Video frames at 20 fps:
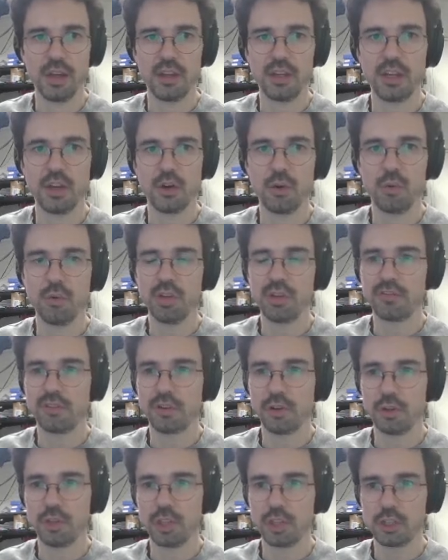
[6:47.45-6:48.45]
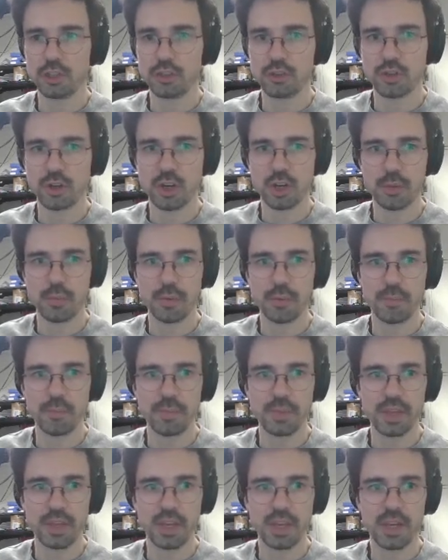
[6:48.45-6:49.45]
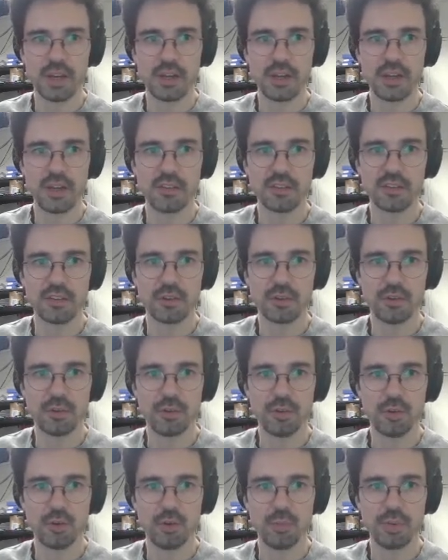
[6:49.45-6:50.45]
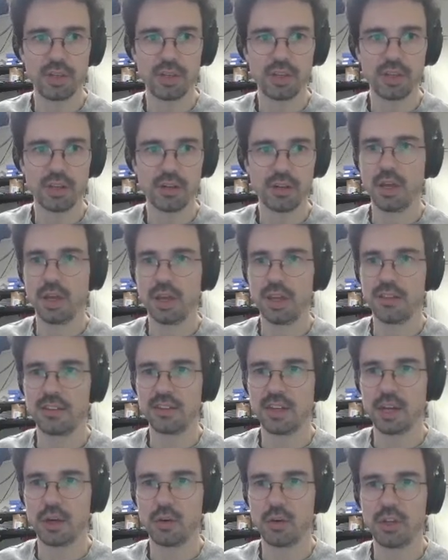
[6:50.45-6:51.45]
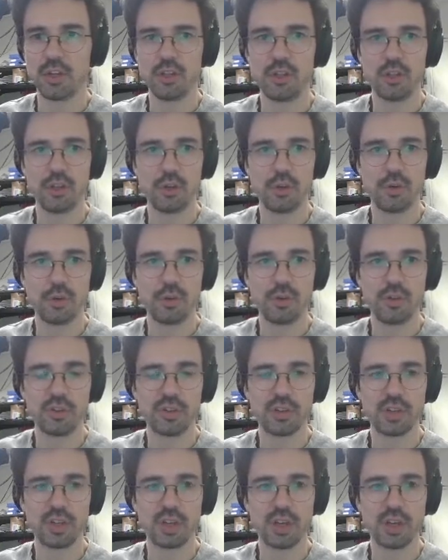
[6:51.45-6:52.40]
the only voltage drop in this whole loop here is now induced